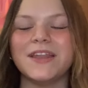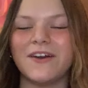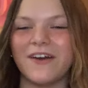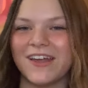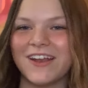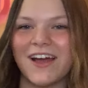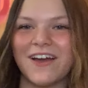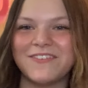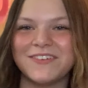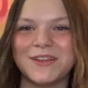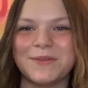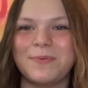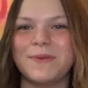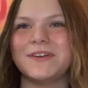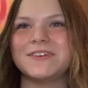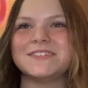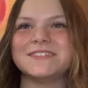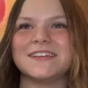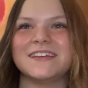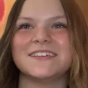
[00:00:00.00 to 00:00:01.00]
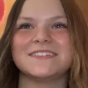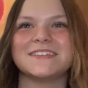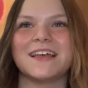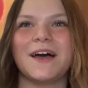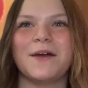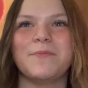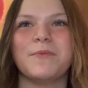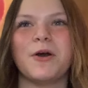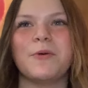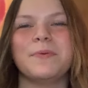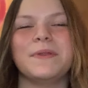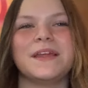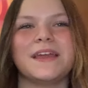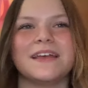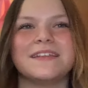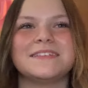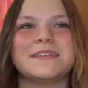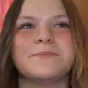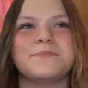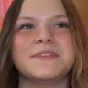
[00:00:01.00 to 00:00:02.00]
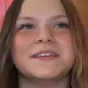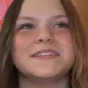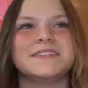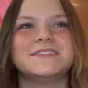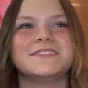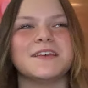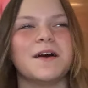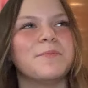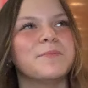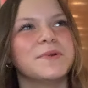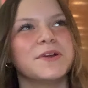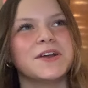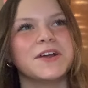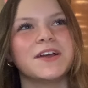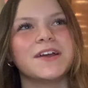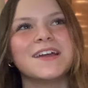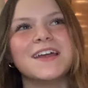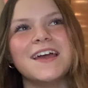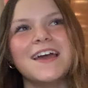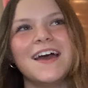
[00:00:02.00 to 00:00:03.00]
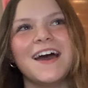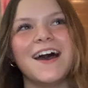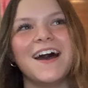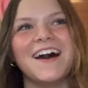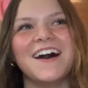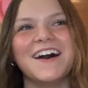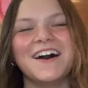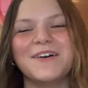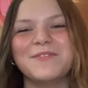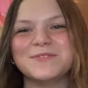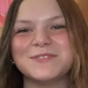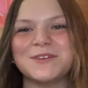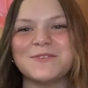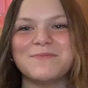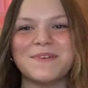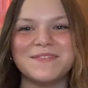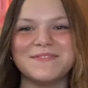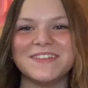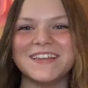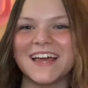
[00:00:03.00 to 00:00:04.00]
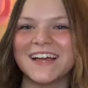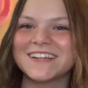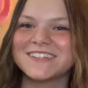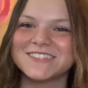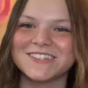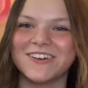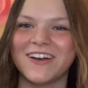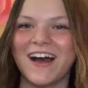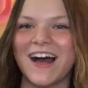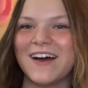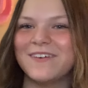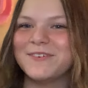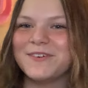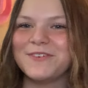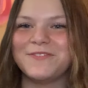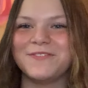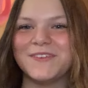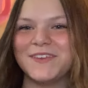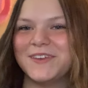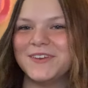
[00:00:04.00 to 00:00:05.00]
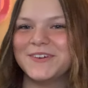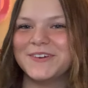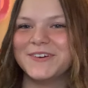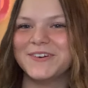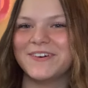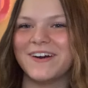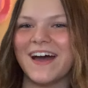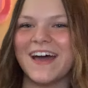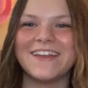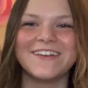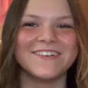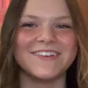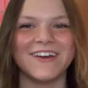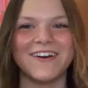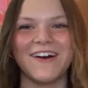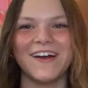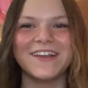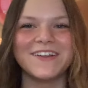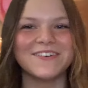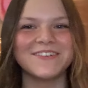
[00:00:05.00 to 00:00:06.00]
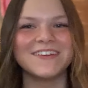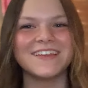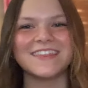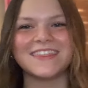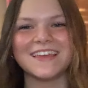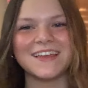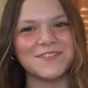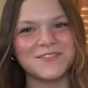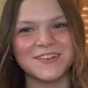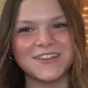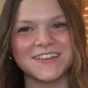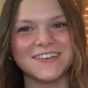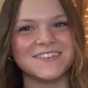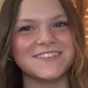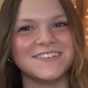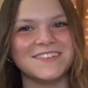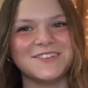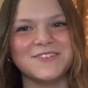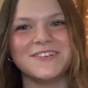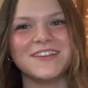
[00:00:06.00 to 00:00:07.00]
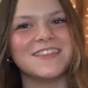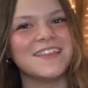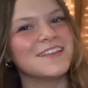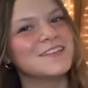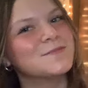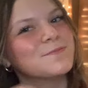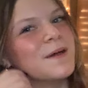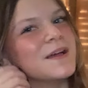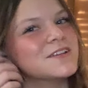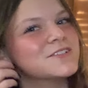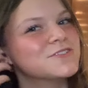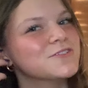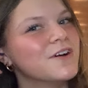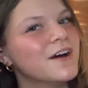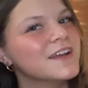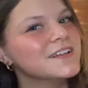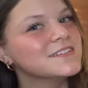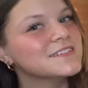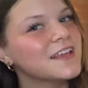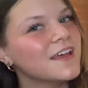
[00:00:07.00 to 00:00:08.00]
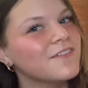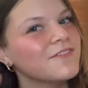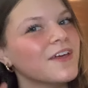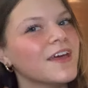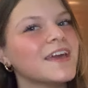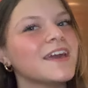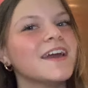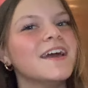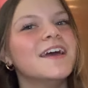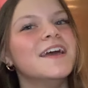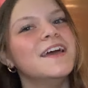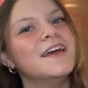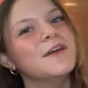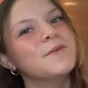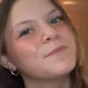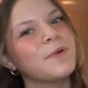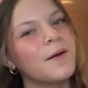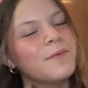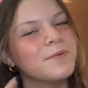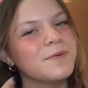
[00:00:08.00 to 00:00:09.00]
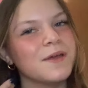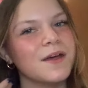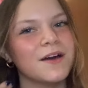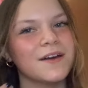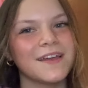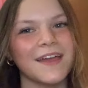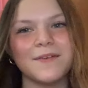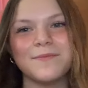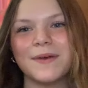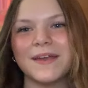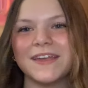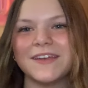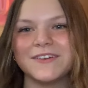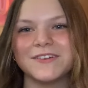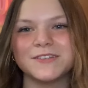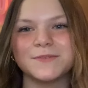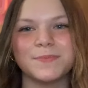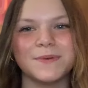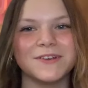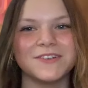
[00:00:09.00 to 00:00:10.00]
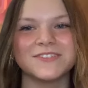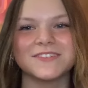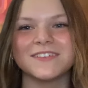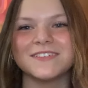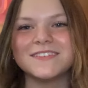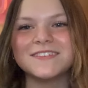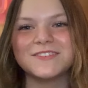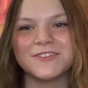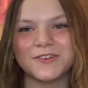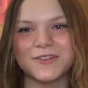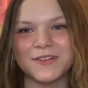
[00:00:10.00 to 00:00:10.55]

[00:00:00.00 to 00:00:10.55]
no, I don't have any piercings. I'm hoping to get some this summer. So maybe next year I'll have a few. I don't know. I don't really think I'm gonna do anything special. I just have like, probably I'll get my ears pierced because these are